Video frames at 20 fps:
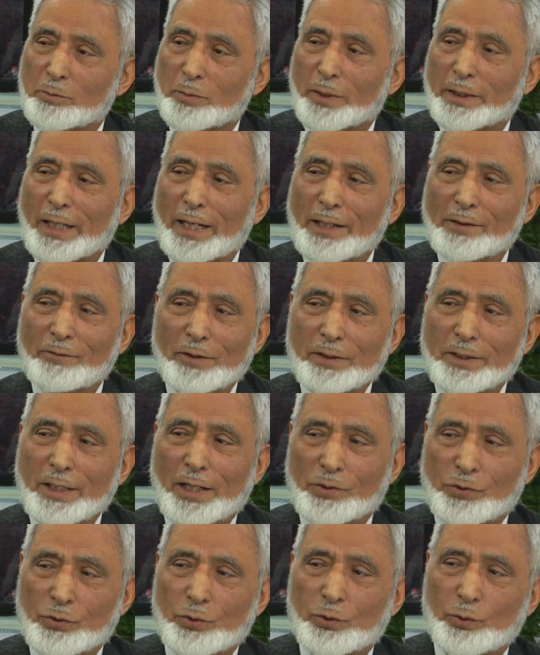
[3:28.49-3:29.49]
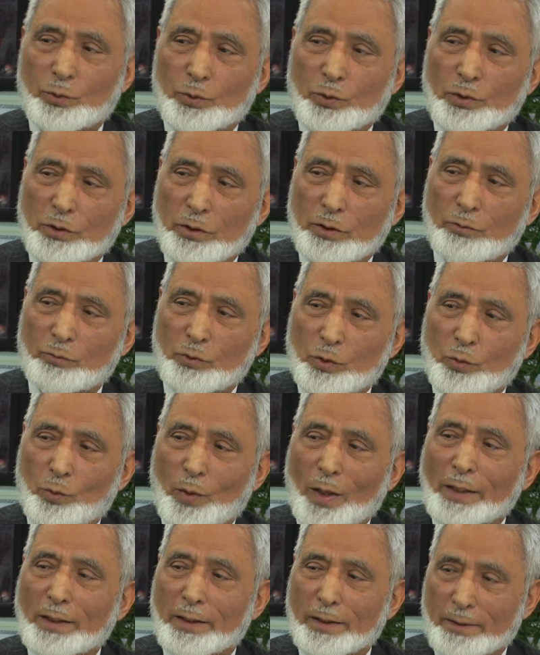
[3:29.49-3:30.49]
but I will just give you
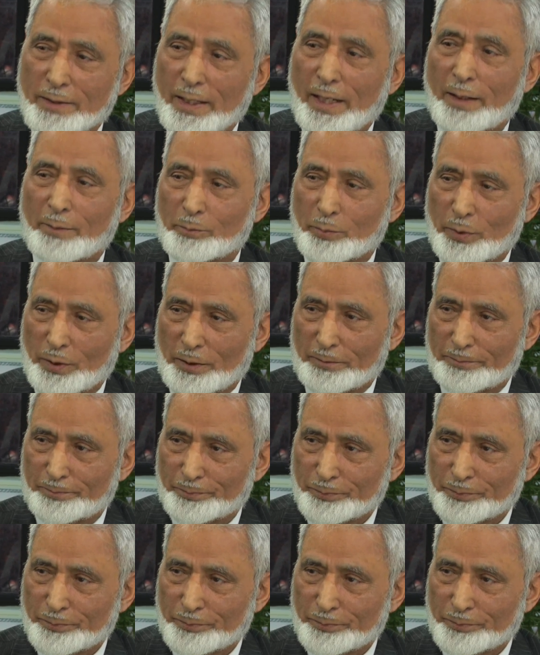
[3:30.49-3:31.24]
one example.